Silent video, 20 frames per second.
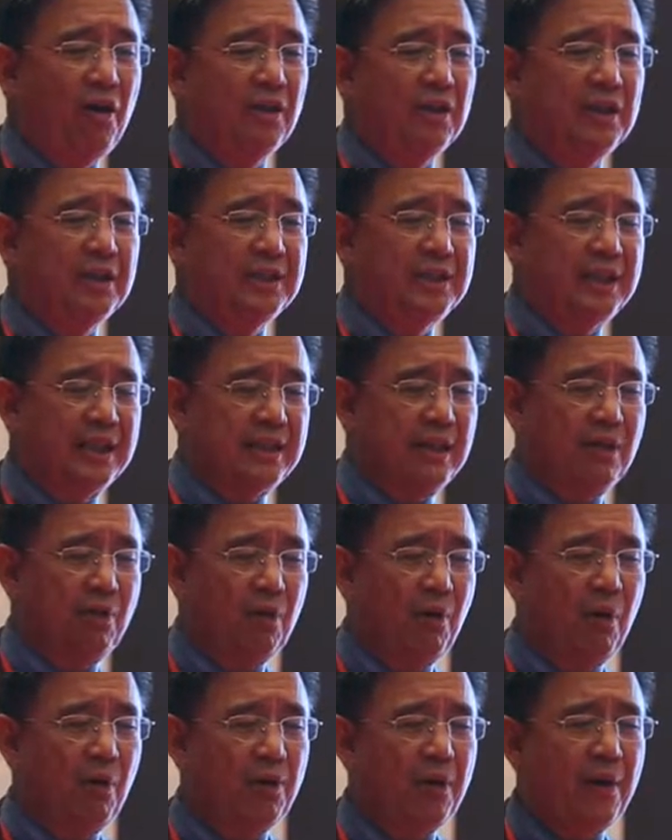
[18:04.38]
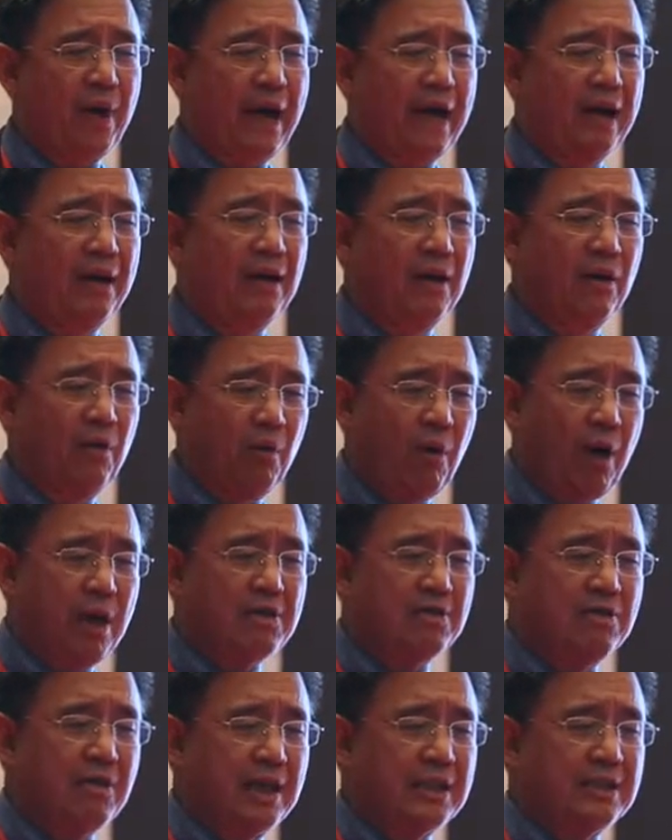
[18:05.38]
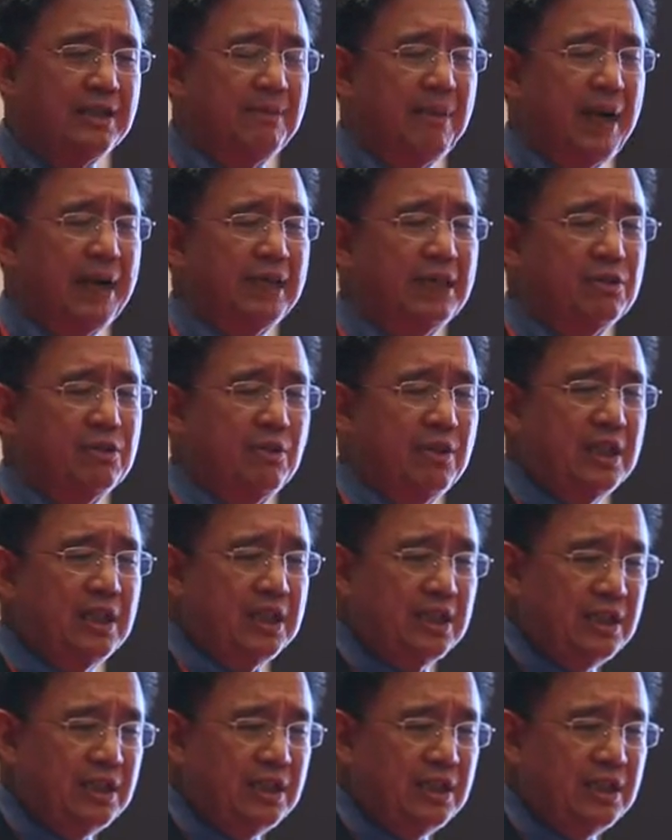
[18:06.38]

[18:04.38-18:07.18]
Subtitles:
in the very first year about